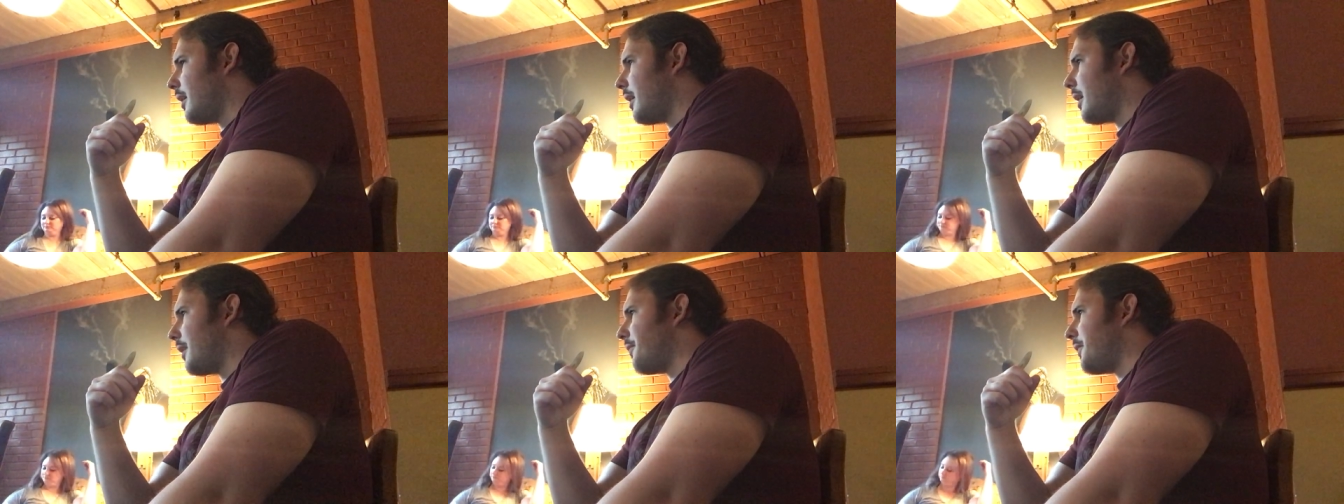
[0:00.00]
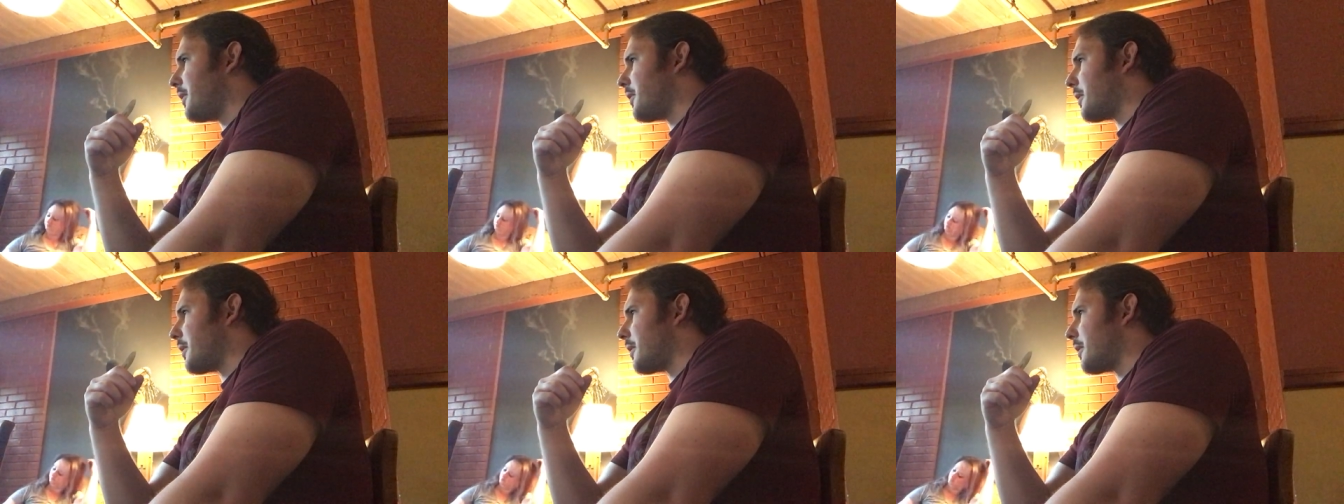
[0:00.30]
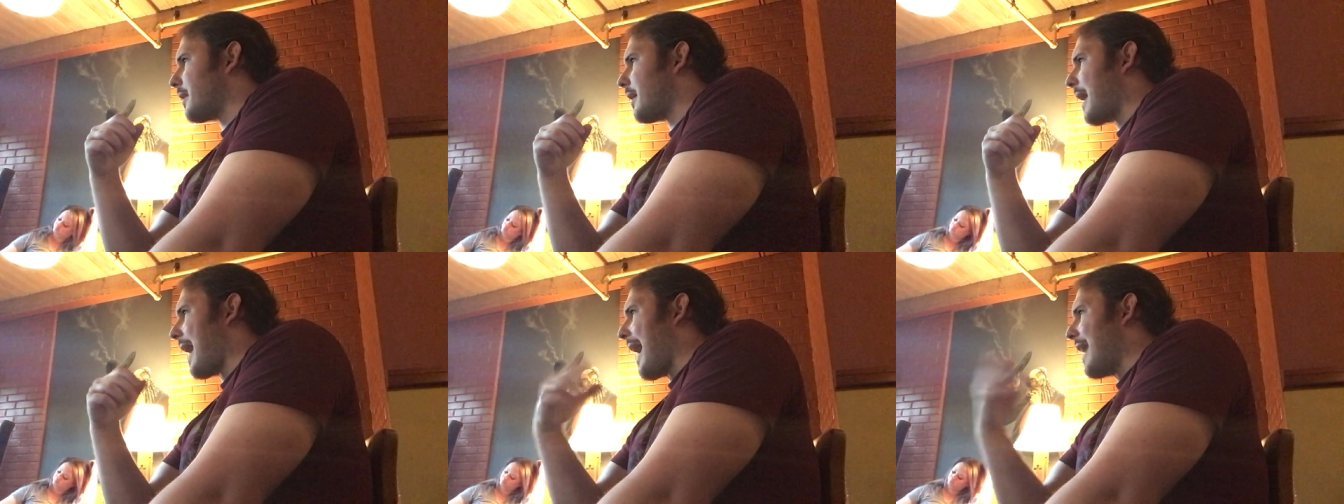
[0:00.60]
if
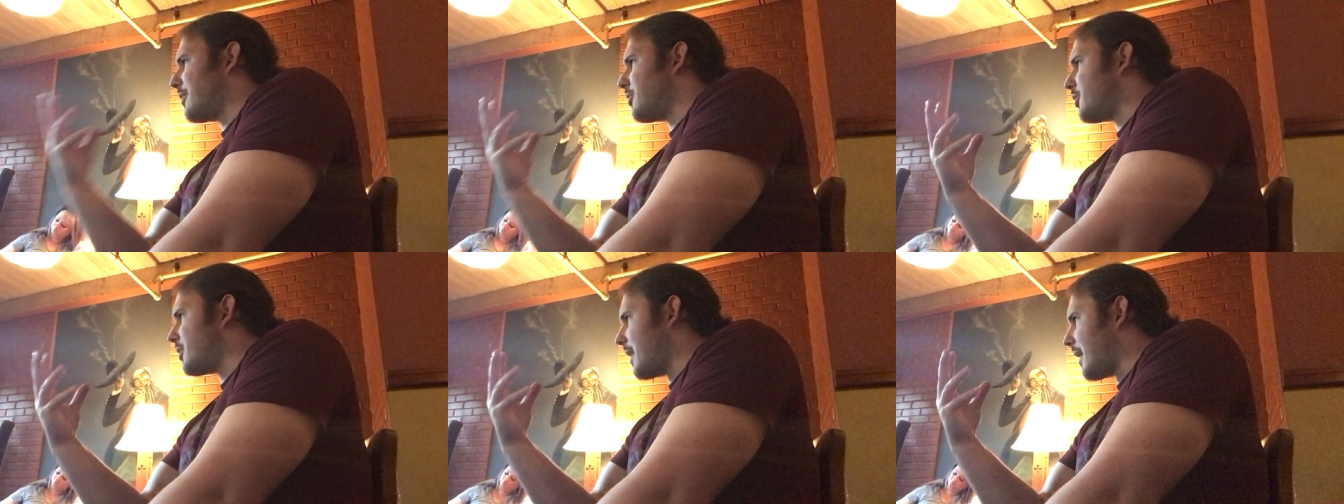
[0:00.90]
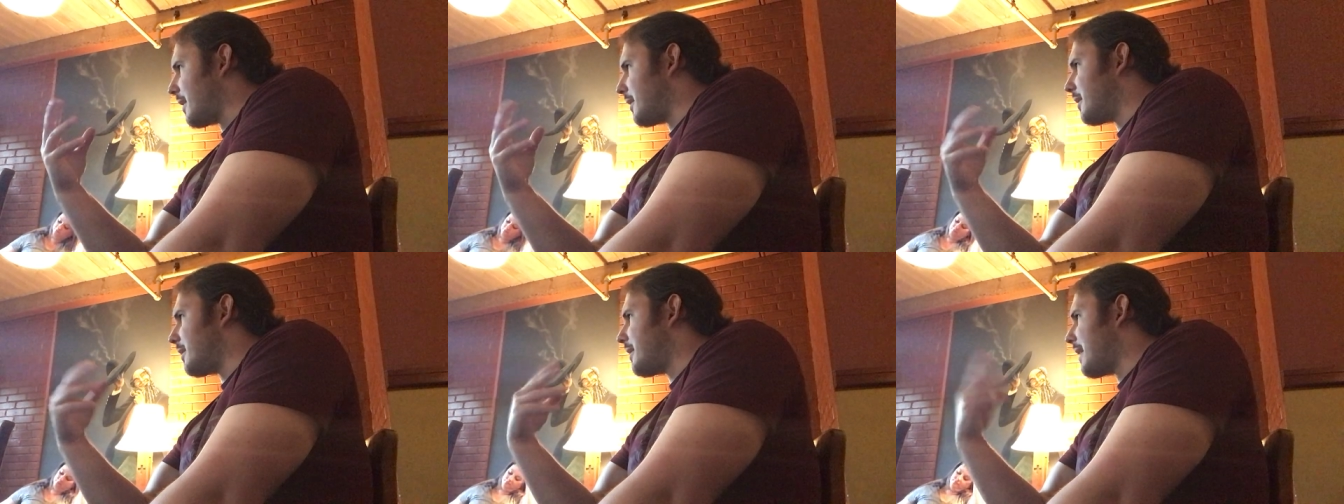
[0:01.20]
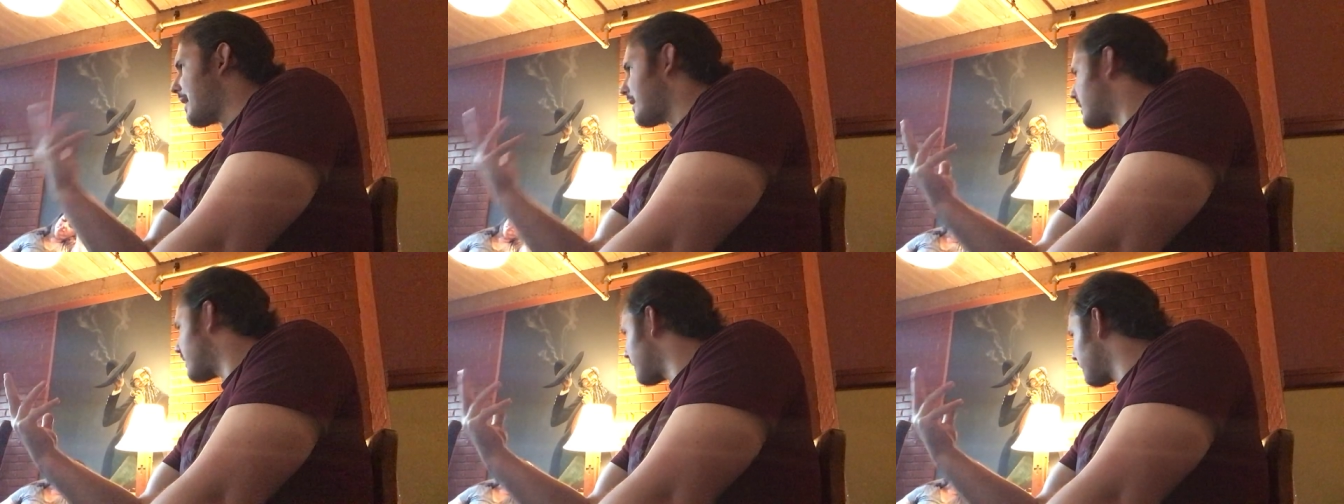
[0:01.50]
you're
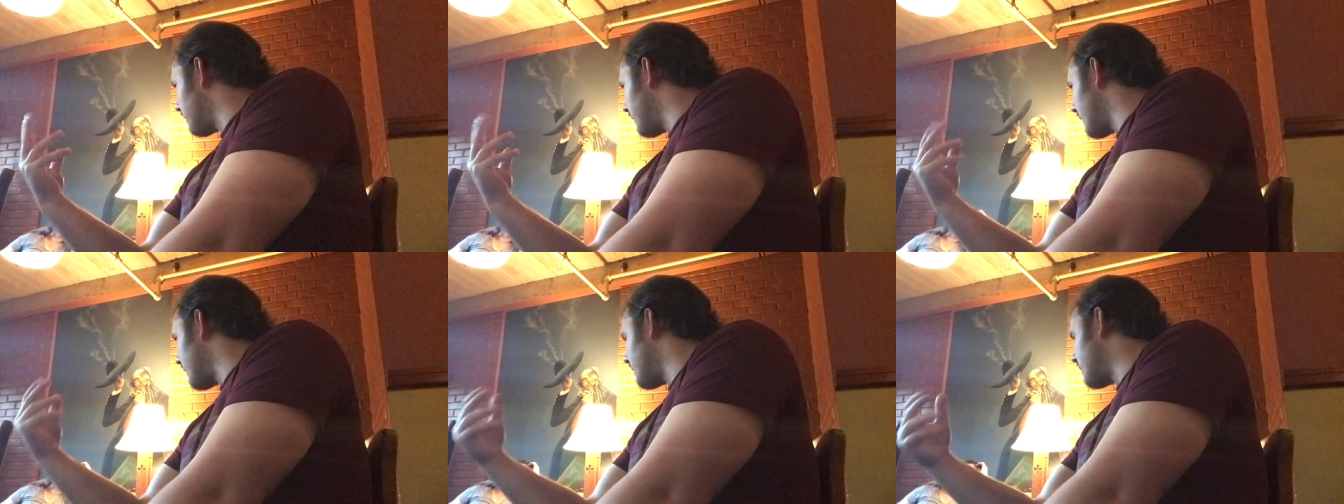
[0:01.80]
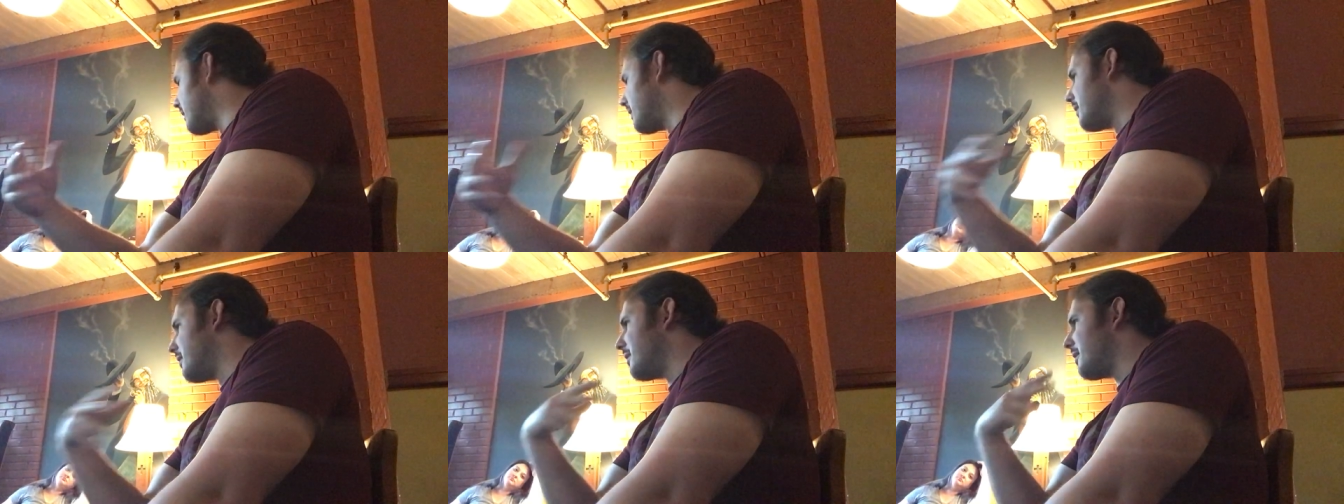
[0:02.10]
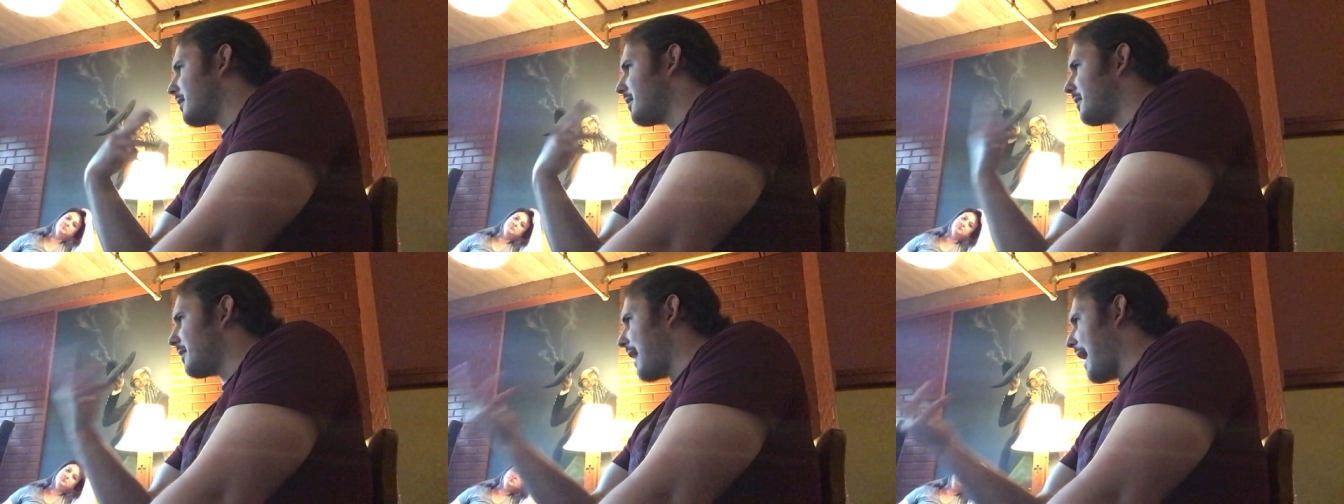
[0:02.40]
agitated, escalated,
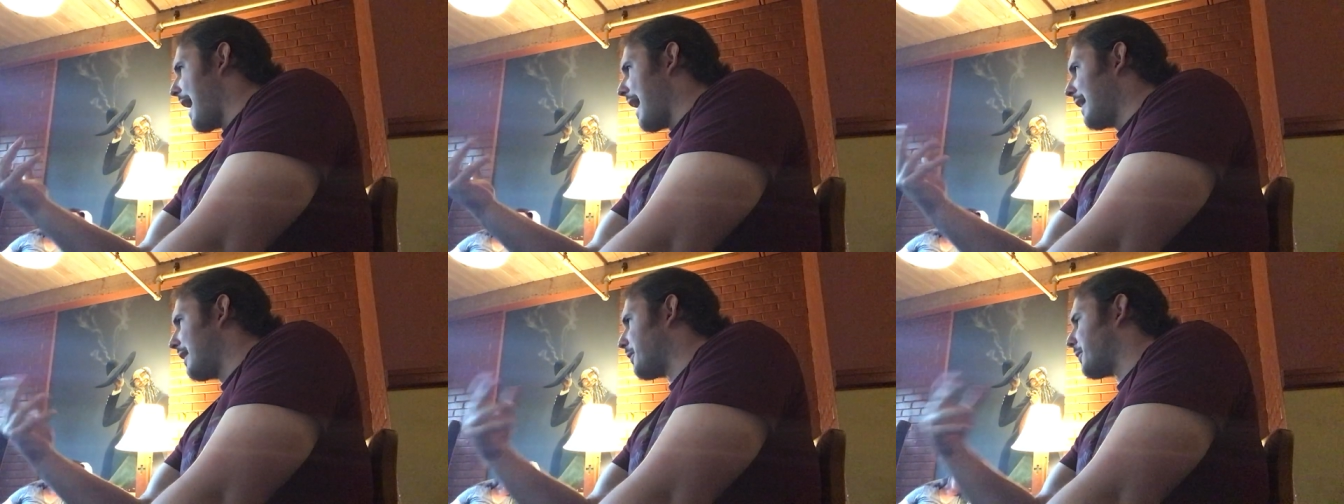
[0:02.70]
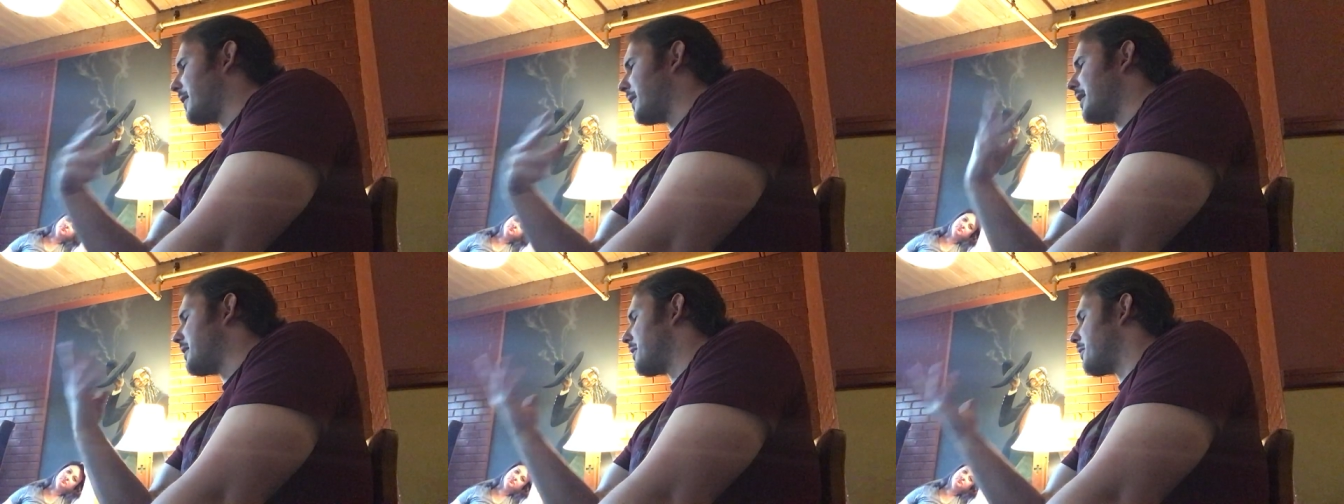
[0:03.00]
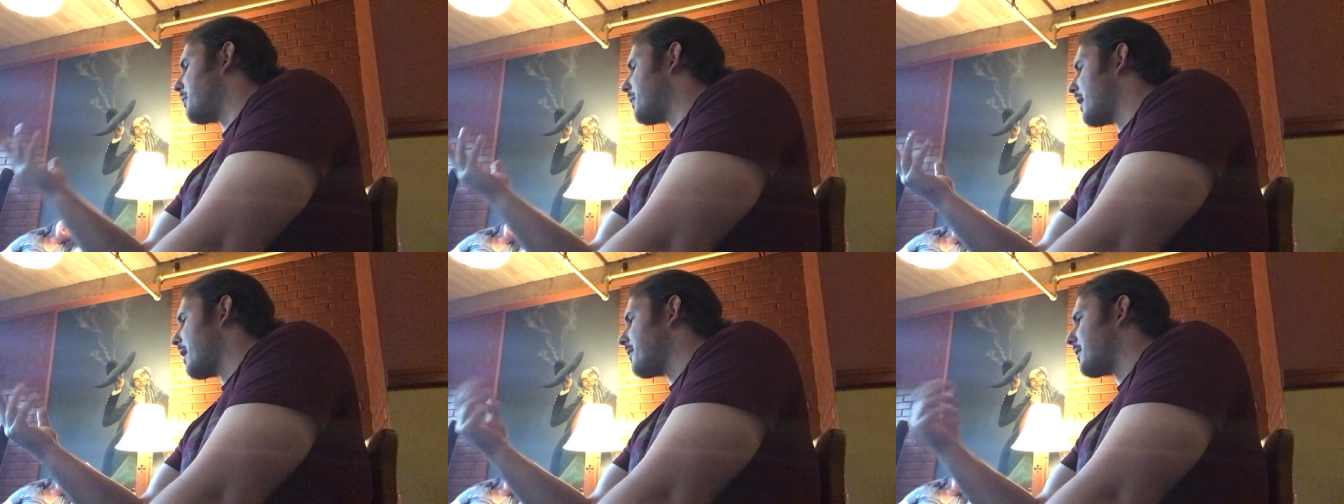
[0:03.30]
angry, you
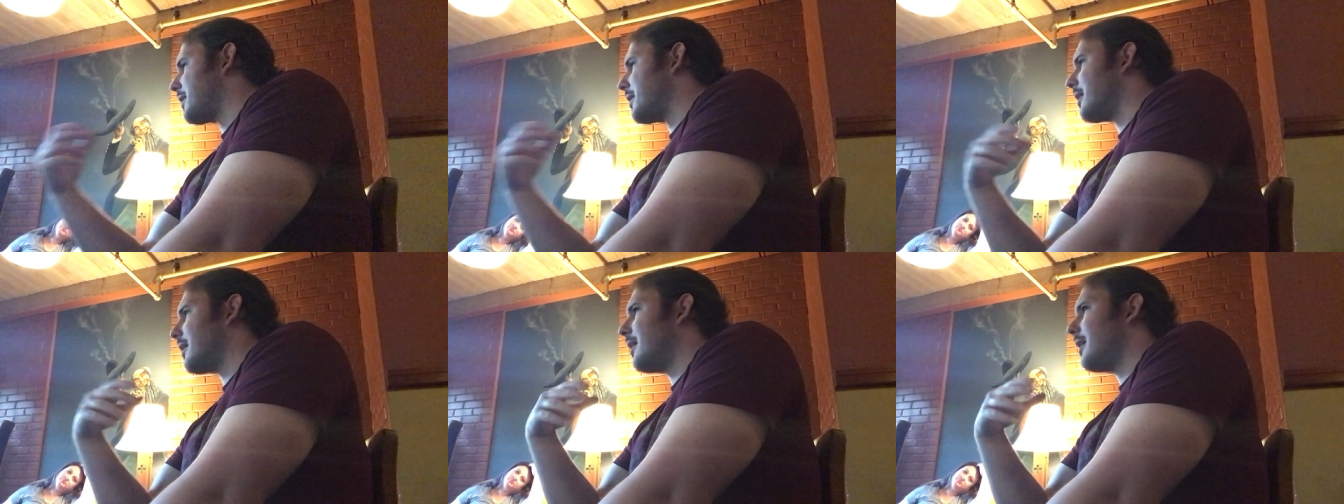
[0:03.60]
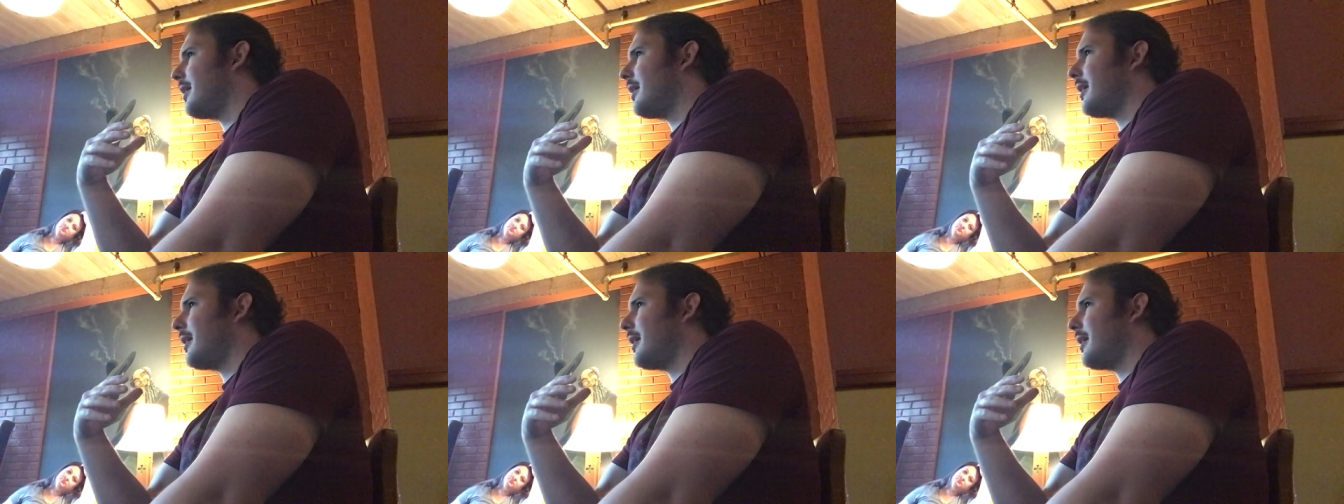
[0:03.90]
know, whatever,